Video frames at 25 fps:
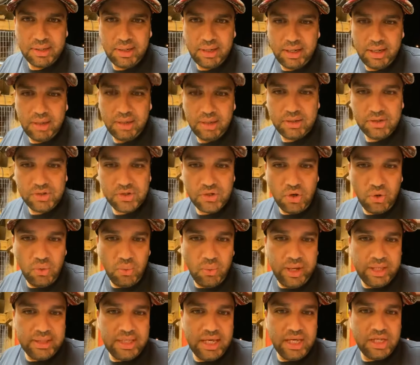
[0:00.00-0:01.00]
So when
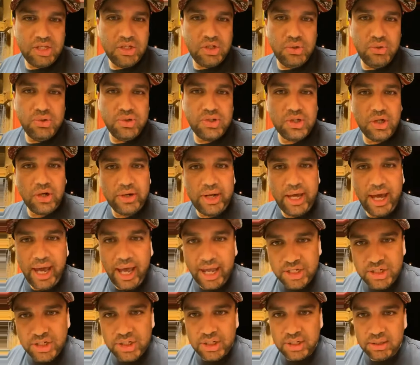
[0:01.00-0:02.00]
they do start
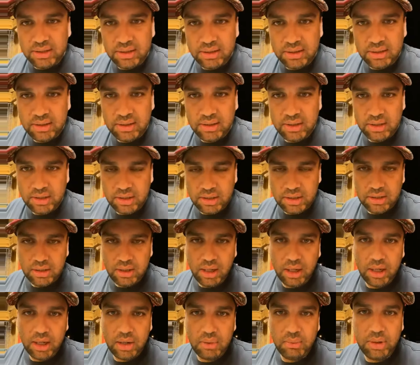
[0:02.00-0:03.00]
hatching,
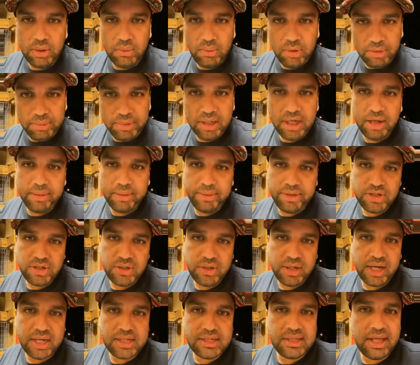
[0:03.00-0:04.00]
we will be coming to you
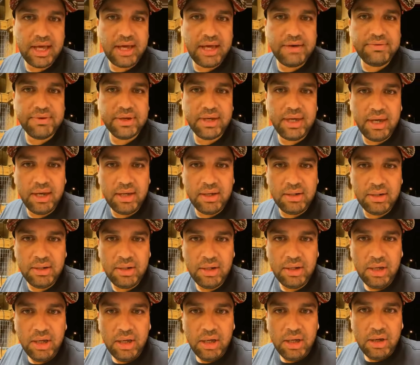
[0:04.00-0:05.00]
guys live again
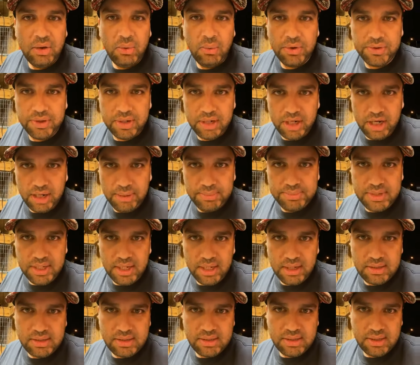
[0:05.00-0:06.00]
with an update
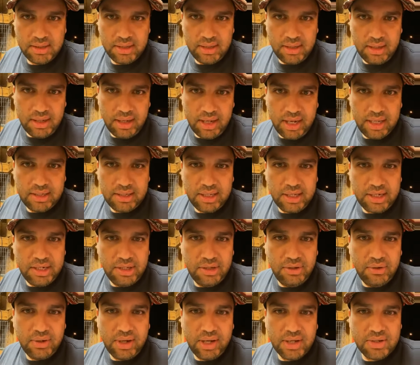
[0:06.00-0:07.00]
and letting you
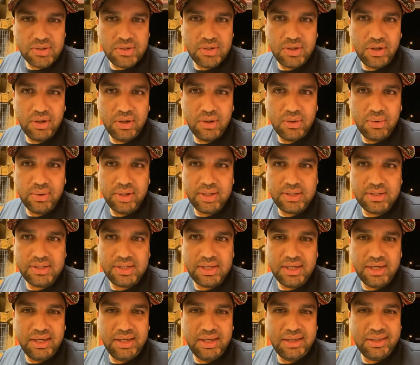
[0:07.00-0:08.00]
guys know and see
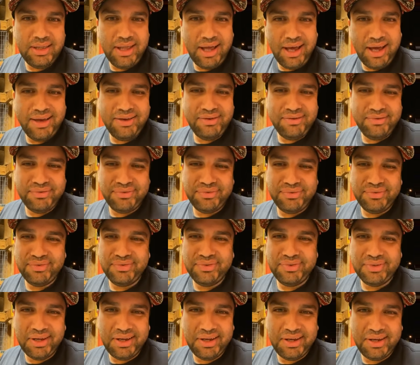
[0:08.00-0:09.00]
live
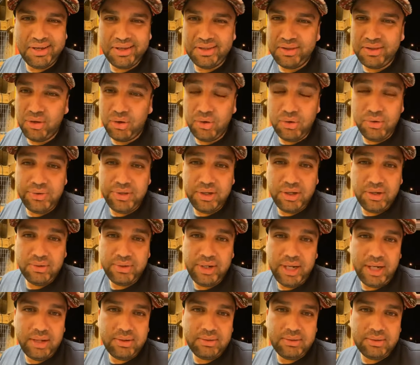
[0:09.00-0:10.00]
the whole thing go
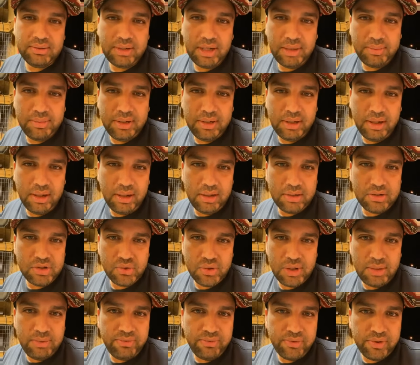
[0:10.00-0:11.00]
down. I mean, I'll stream
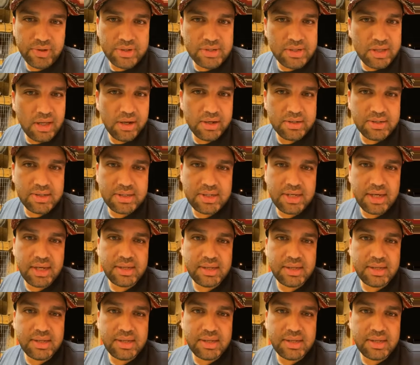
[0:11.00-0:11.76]
for as long as it takes.